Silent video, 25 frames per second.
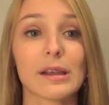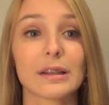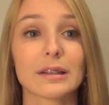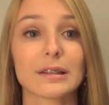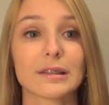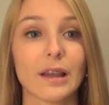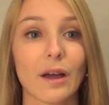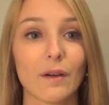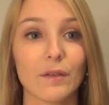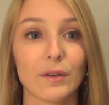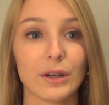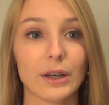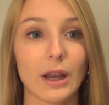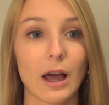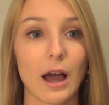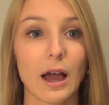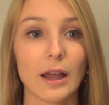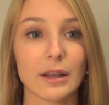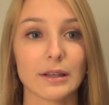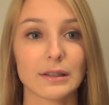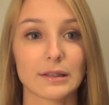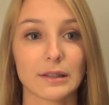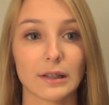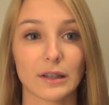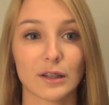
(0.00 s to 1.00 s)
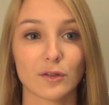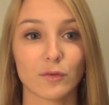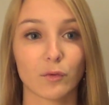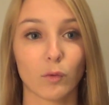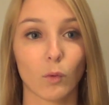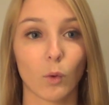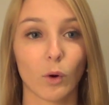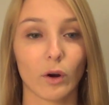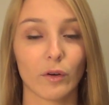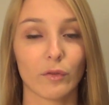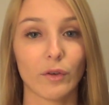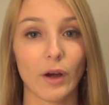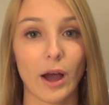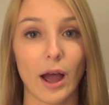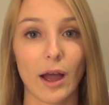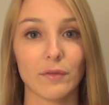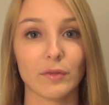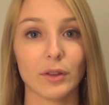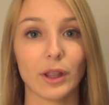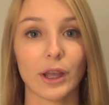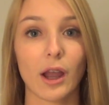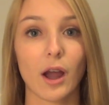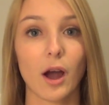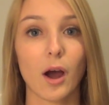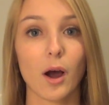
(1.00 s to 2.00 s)
7, 9, 6, 4,
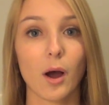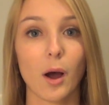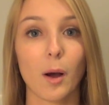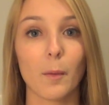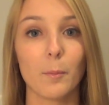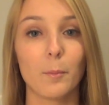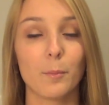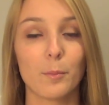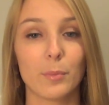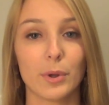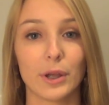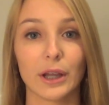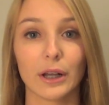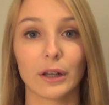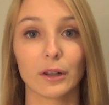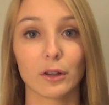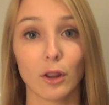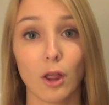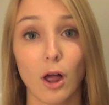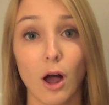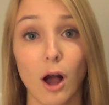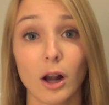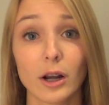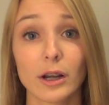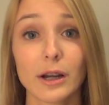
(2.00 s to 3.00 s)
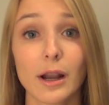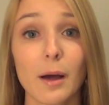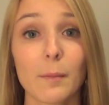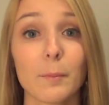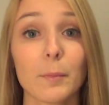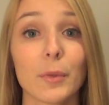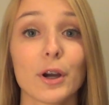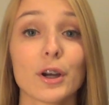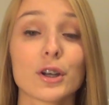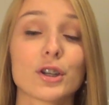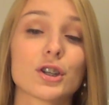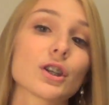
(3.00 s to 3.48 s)
5, like a big long number.